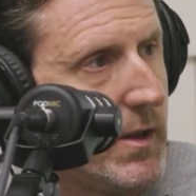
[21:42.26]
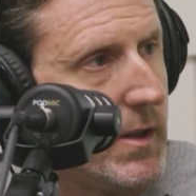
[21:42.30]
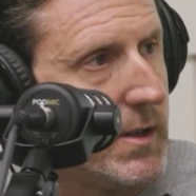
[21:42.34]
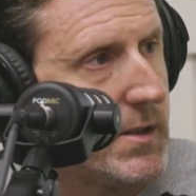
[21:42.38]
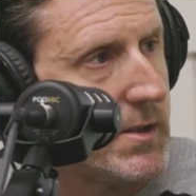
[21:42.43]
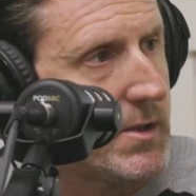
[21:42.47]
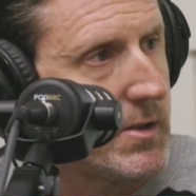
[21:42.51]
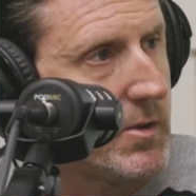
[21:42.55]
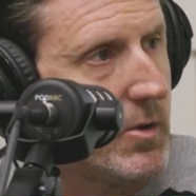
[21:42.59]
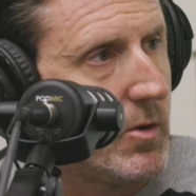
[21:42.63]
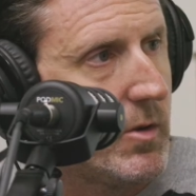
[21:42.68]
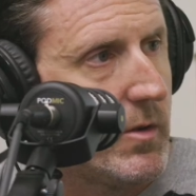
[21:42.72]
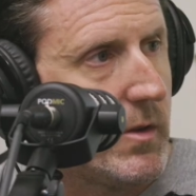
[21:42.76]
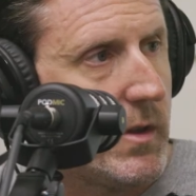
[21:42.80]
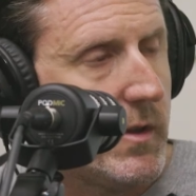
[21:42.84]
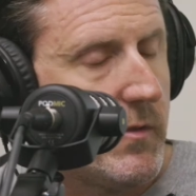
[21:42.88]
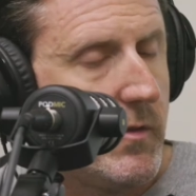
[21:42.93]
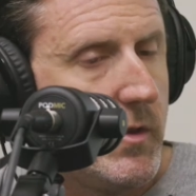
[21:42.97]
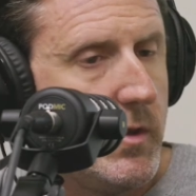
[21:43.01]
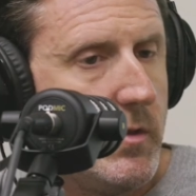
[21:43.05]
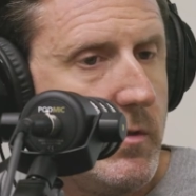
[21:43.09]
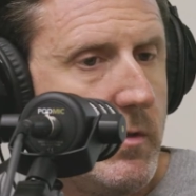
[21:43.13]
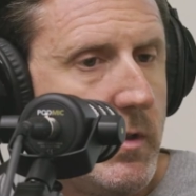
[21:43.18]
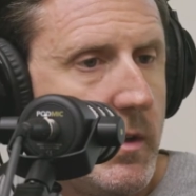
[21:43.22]
And so if
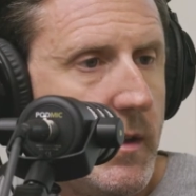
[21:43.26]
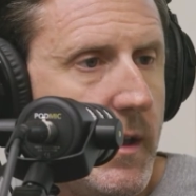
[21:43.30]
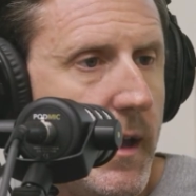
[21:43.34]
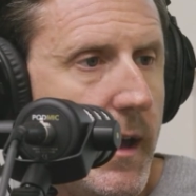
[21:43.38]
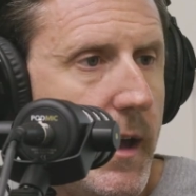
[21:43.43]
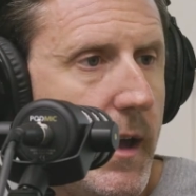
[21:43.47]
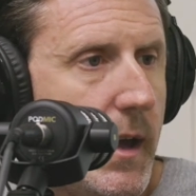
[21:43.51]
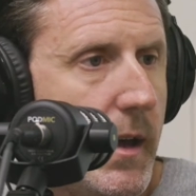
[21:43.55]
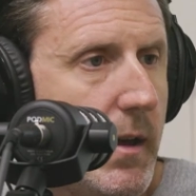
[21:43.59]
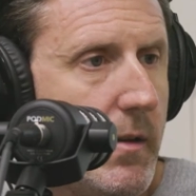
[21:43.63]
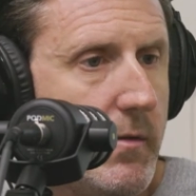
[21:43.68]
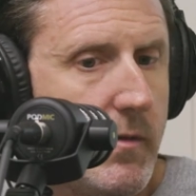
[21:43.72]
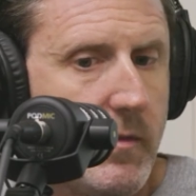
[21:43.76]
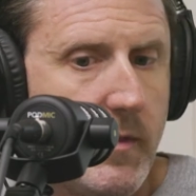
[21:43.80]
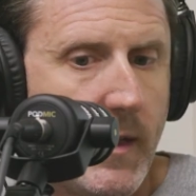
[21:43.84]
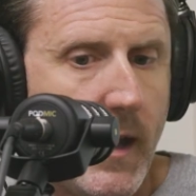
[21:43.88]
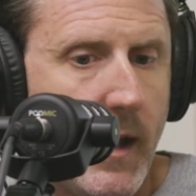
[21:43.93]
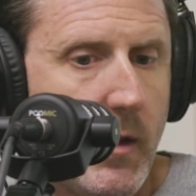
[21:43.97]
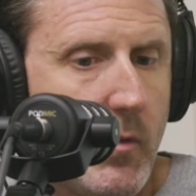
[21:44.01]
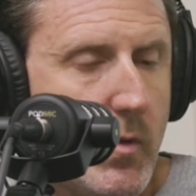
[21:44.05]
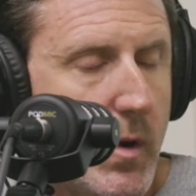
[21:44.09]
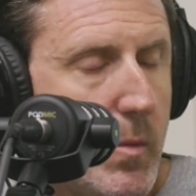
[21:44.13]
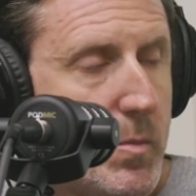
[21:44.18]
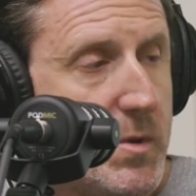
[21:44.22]
you can have
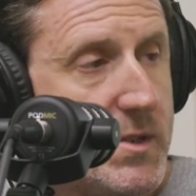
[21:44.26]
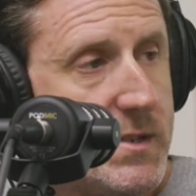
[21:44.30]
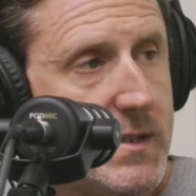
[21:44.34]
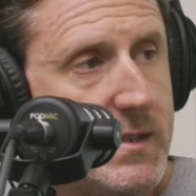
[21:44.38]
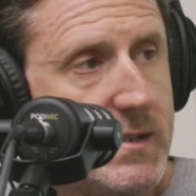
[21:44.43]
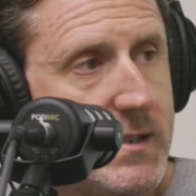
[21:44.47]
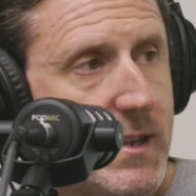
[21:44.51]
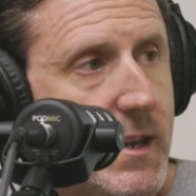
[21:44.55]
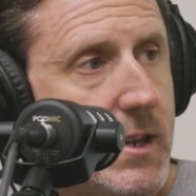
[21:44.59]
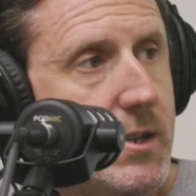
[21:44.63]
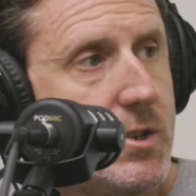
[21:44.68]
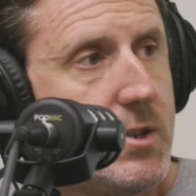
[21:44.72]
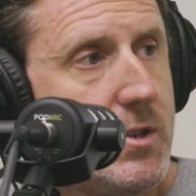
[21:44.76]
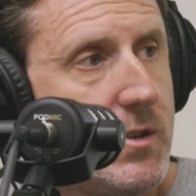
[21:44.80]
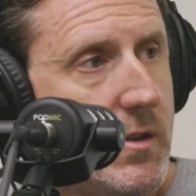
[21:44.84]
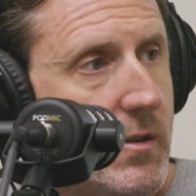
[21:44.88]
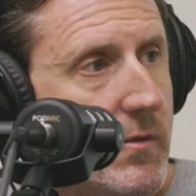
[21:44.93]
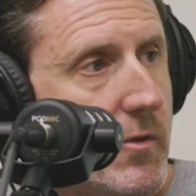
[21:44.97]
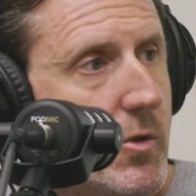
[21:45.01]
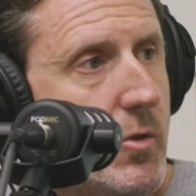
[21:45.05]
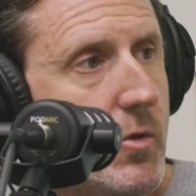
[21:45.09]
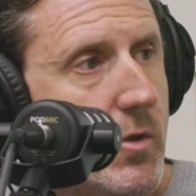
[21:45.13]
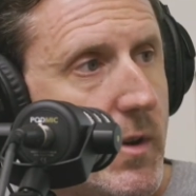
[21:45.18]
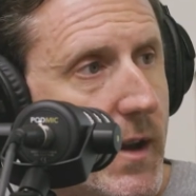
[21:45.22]
that representation of
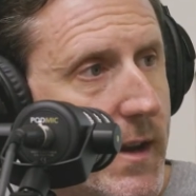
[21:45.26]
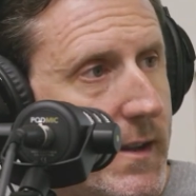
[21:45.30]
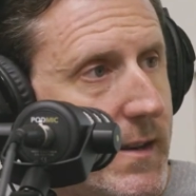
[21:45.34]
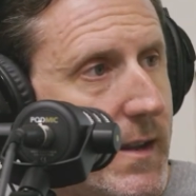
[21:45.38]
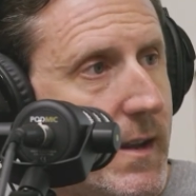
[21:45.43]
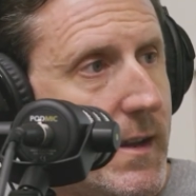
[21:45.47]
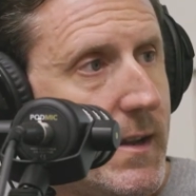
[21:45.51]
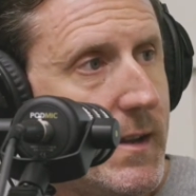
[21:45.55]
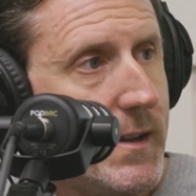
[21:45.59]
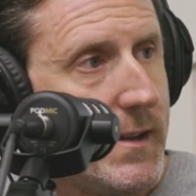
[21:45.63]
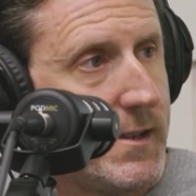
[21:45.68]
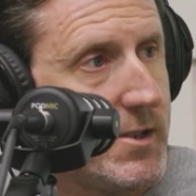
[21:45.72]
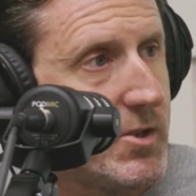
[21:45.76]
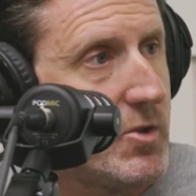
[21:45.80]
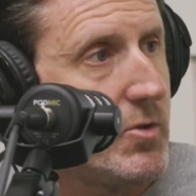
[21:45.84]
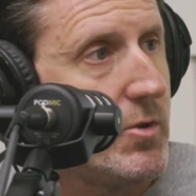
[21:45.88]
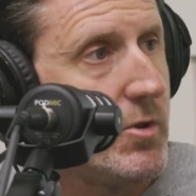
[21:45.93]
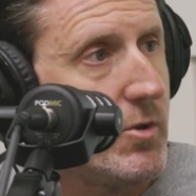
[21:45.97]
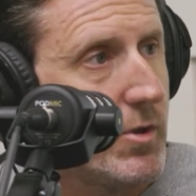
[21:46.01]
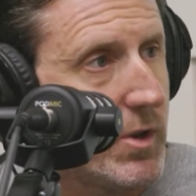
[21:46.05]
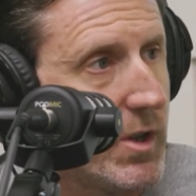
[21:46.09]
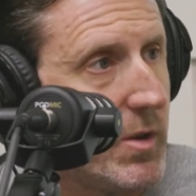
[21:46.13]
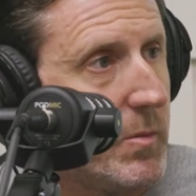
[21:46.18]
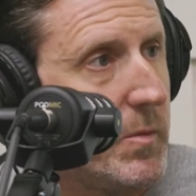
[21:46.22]
your identity to
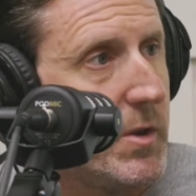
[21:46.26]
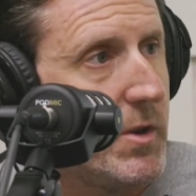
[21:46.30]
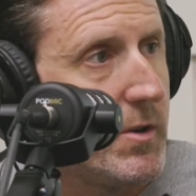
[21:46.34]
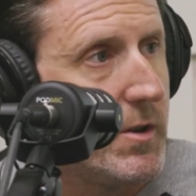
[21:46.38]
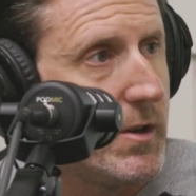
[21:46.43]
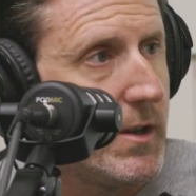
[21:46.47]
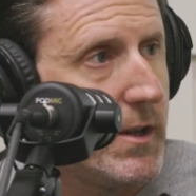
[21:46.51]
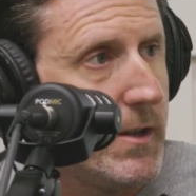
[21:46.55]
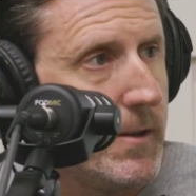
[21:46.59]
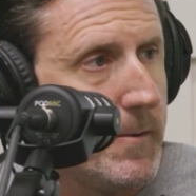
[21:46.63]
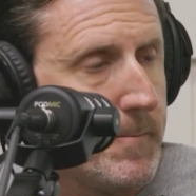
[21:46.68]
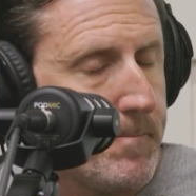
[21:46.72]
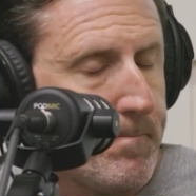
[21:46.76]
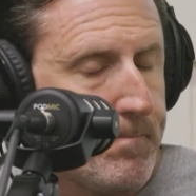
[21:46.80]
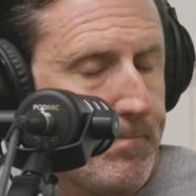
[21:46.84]
your community,